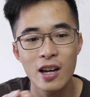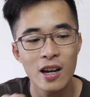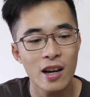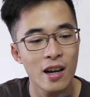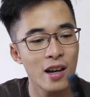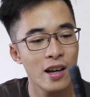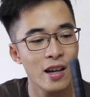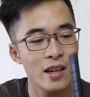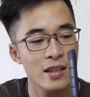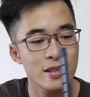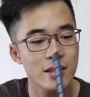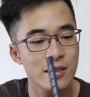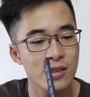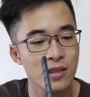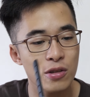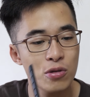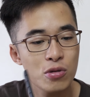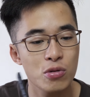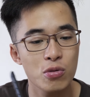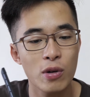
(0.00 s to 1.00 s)
And
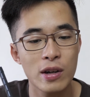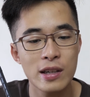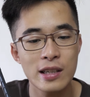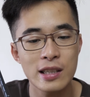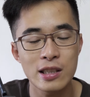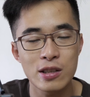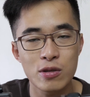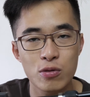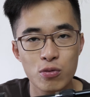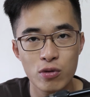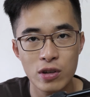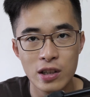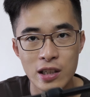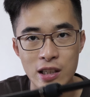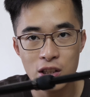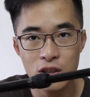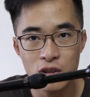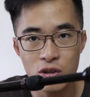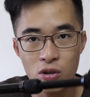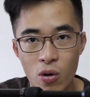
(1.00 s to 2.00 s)
this one is
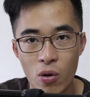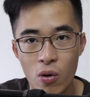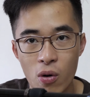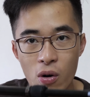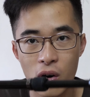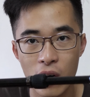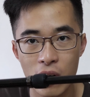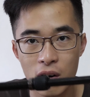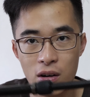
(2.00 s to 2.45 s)
really your